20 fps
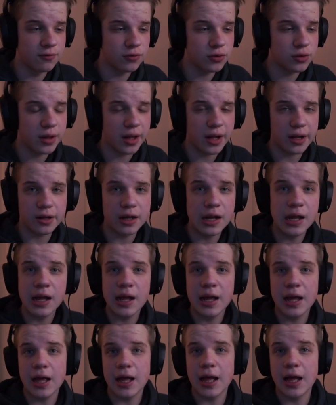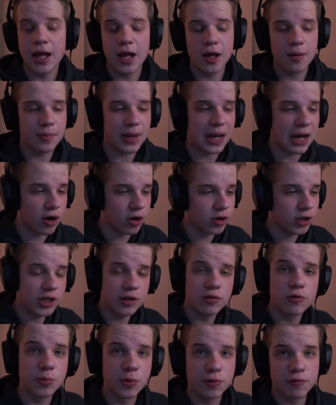of looks like. Um, I
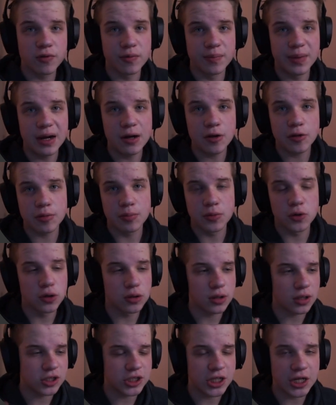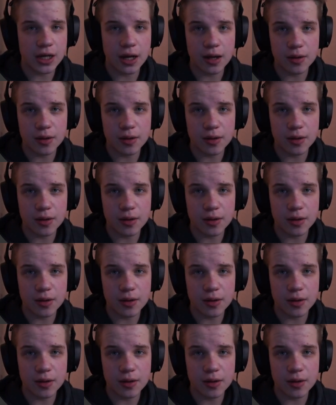did remove the mouth because I changed,